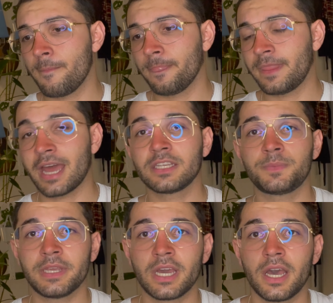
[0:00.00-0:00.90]
That is
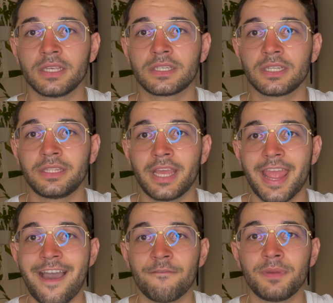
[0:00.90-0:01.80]
because they
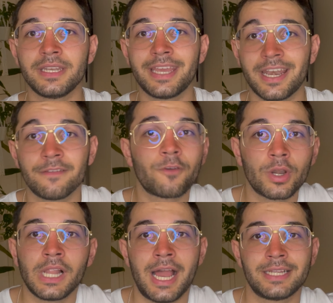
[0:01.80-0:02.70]
have been getting
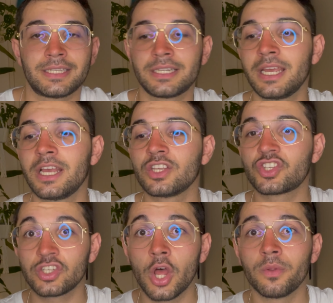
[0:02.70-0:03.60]
fertilized
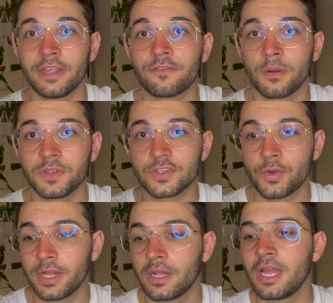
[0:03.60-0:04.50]
slowly from the
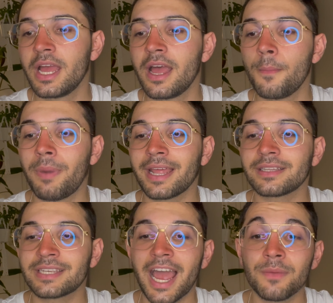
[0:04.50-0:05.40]
soil. By the
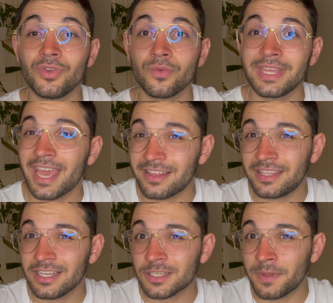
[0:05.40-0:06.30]
time you get
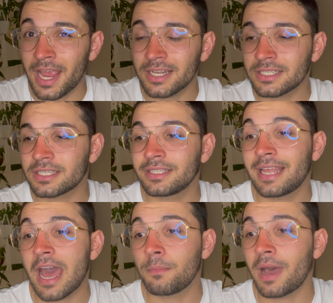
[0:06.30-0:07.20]
these plants,
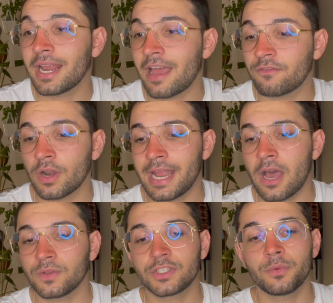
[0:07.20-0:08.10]
that might have run
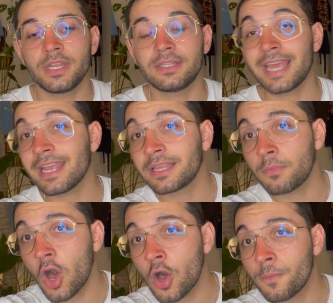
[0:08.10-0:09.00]
out. So when you take them
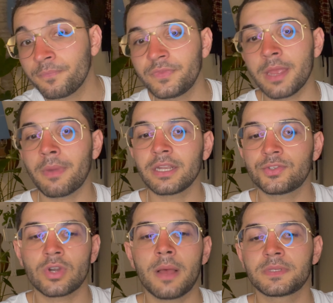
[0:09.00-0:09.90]
home, they might
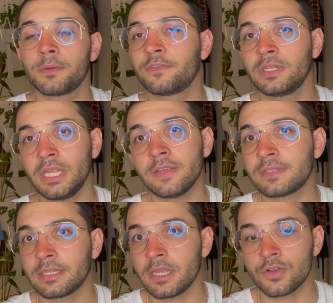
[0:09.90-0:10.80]
drop some of the leaves
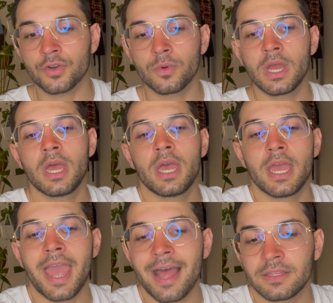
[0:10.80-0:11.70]
that they grew
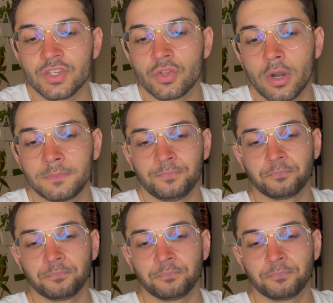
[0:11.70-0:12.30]
at the store.